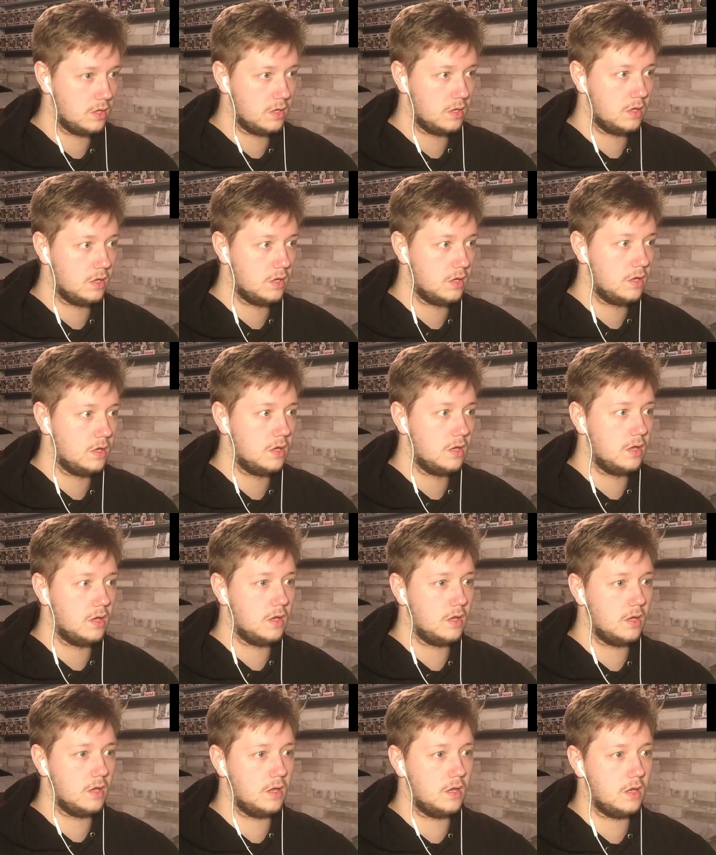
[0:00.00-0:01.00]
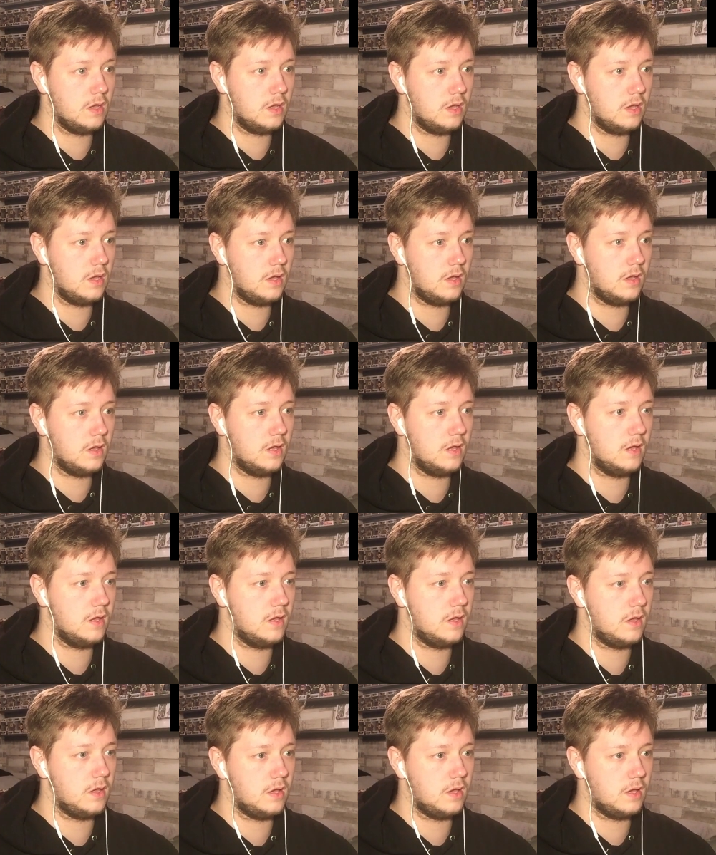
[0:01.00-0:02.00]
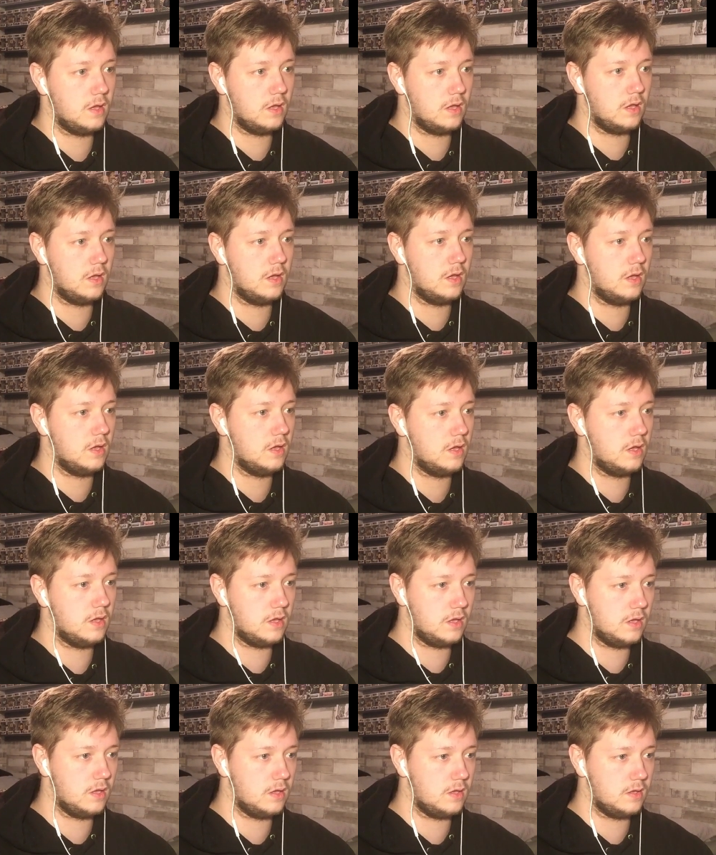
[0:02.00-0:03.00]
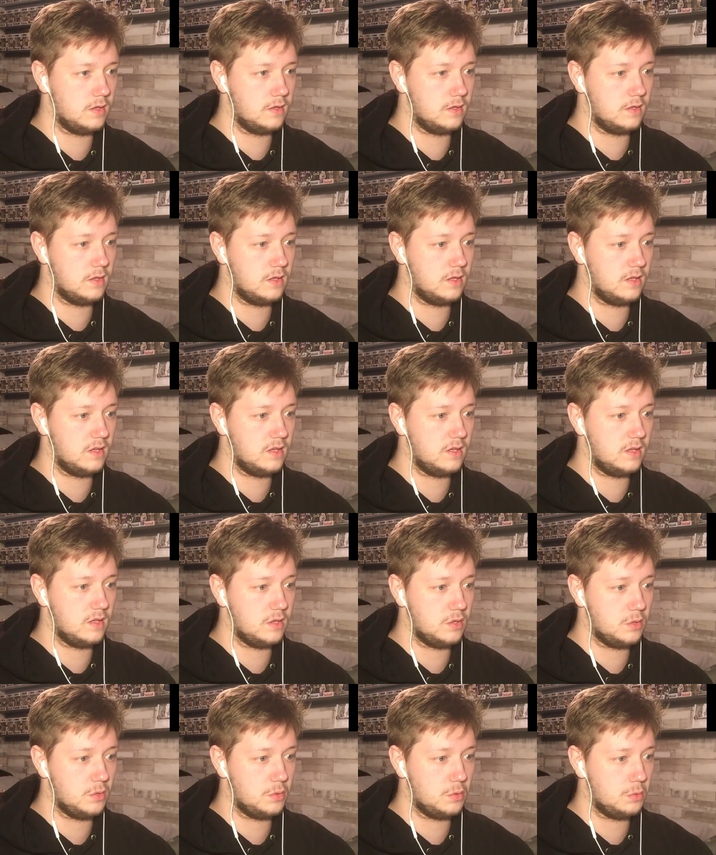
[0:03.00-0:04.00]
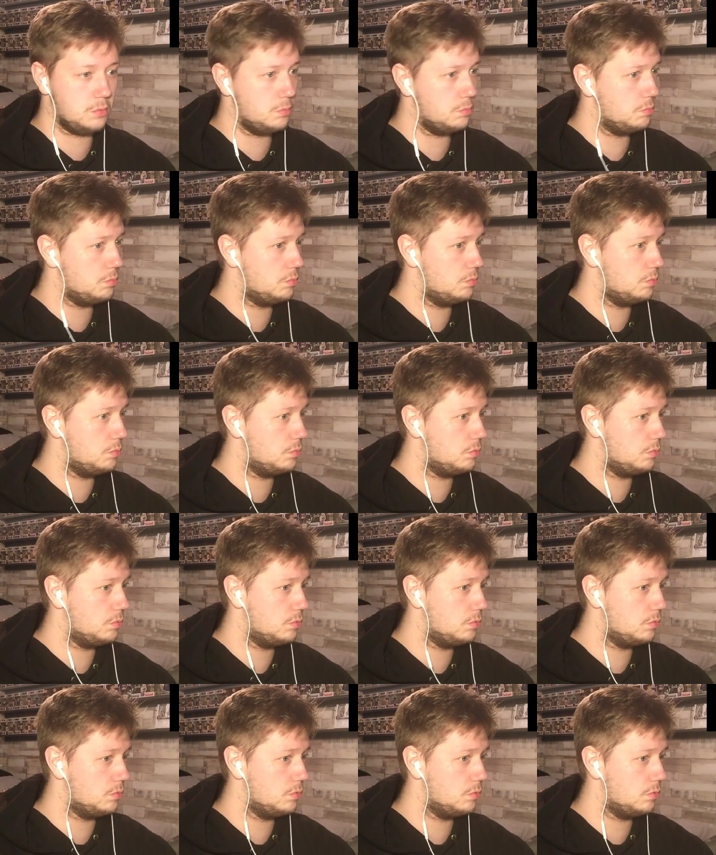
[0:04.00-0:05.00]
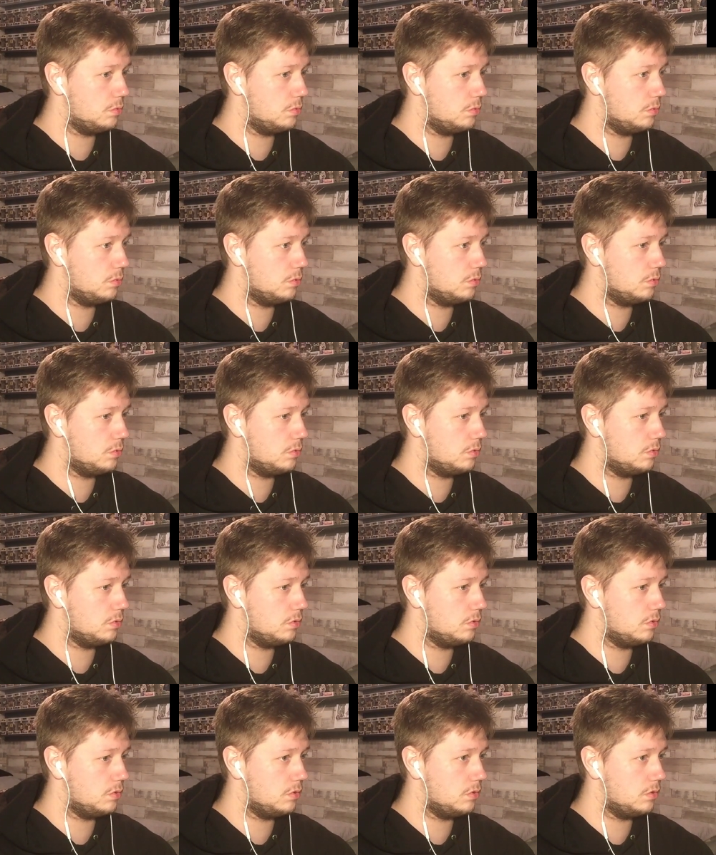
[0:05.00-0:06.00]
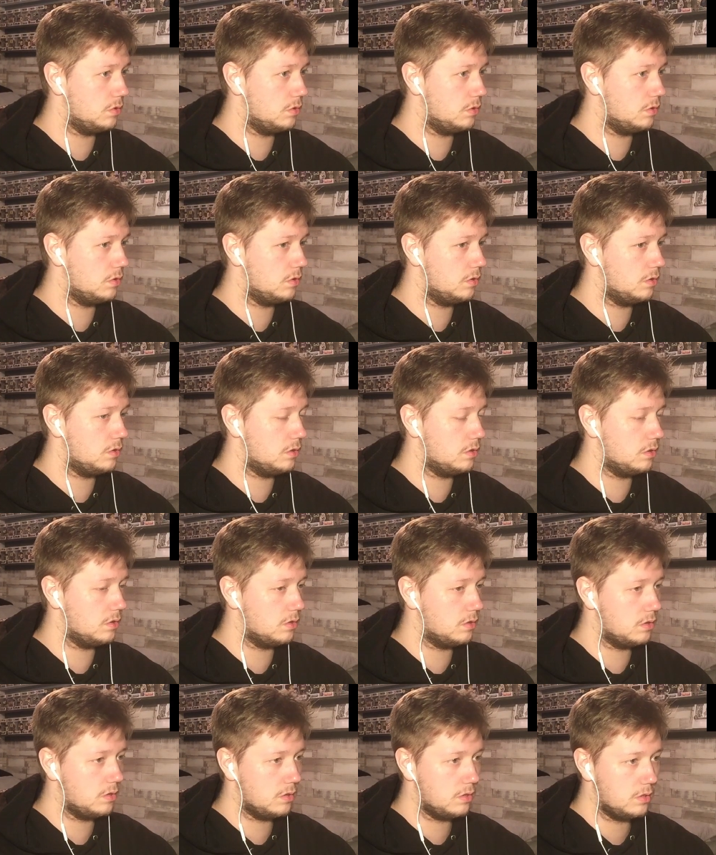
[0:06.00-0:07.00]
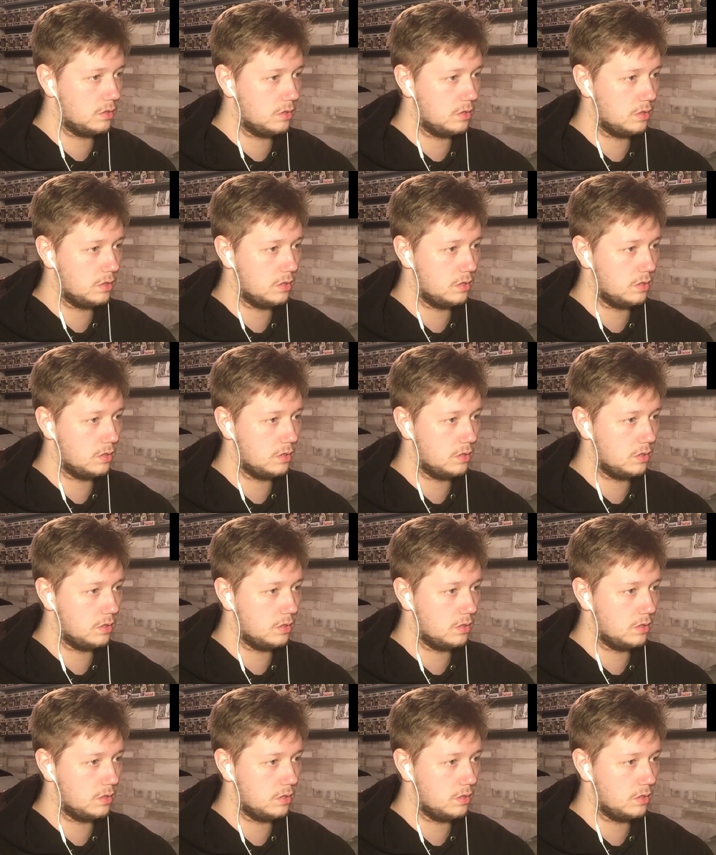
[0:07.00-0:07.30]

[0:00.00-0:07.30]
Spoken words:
Nobody speaks.